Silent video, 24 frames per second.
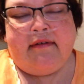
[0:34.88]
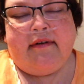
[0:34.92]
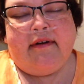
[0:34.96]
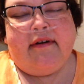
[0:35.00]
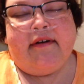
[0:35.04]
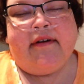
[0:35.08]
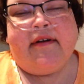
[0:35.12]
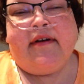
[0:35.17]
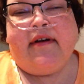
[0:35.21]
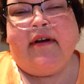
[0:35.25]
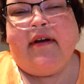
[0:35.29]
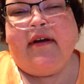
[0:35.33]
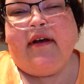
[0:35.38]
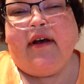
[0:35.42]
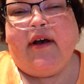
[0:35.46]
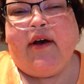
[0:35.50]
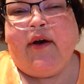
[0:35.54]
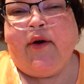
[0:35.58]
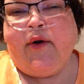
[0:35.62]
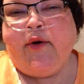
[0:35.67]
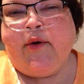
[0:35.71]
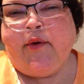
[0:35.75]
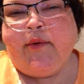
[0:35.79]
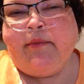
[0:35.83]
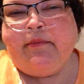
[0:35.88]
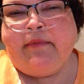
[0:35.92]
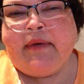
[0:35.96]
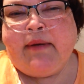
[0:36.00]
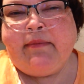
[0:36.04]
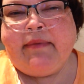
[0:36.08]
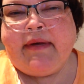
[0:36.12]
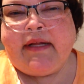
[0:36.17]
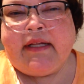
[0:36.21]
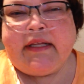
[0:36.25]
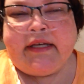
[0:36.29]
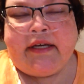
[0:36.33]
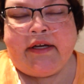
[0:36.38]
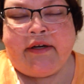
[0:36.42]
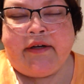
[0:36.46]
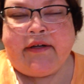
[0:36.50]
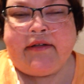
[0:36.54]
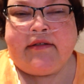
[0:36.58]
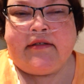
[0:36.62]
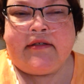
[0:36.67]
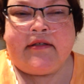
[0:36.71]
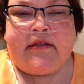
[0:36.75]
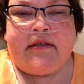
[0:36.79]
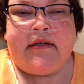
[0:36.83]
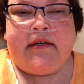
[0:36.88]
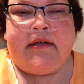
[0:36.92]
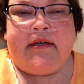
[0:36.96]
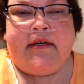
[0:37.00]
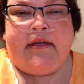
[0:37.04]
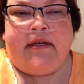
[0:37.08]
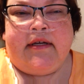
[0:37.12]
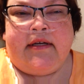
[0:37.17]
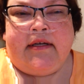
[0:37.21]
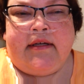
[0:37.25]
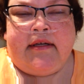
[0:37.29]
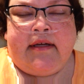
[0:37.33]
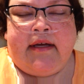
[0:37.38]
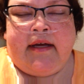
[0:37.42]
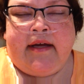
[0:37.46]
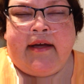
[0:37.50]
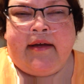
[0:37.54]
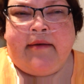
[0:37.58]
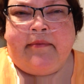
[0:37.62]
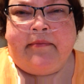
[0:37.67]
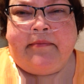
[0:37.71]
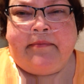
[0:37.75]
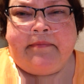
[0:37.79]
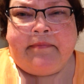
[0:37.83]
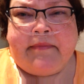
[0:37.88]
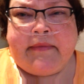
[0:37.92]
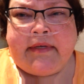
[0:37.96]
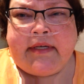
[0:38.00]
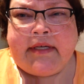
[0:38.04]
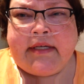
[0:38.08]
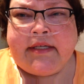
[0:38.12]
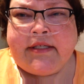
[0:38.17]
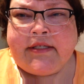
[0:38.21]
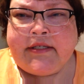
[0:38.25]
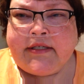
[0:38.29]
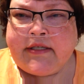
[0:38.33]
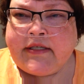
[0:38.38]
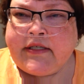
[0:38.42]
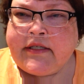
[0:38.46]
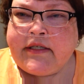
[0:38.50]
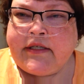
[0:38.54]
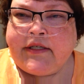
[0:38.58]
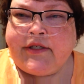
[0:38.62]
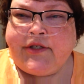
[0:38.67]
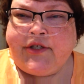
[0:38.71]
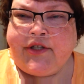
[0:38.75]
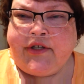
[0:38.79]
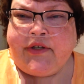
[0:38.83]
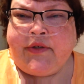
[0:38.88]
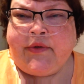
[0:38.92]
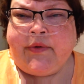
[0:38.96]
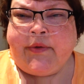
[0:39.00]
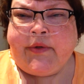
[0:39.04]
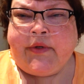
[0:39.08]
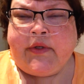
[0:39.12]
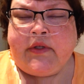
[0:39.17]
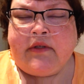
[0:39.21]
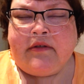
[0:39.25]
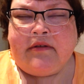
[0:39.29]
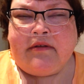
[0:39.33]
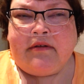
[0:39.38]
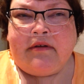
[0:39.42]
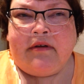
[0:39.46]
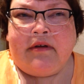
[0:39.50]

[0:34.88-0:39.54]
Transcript: or, oh, my belly hurts. Um, it's just a general